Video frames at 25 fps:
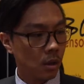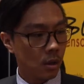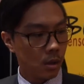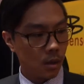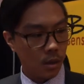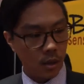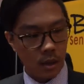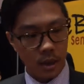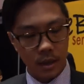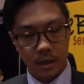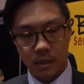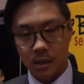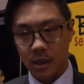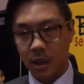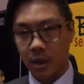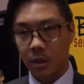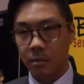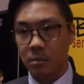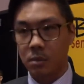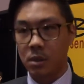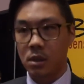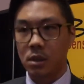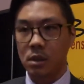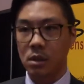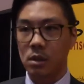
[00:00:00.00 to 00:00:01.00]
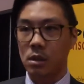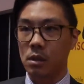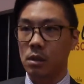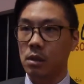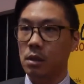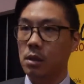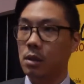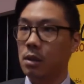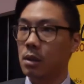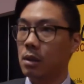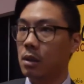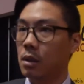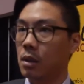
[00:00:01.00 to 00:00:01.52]
a lot of times
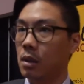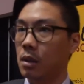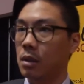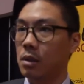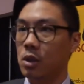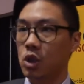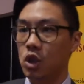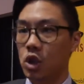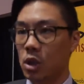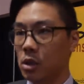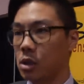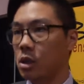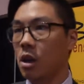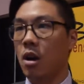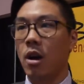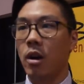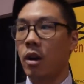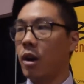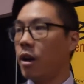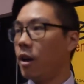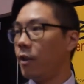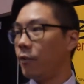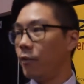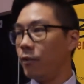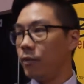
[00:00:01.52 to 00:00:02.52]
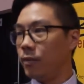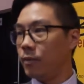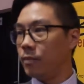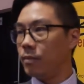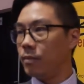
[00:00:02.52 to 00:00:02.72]
it's just on-off.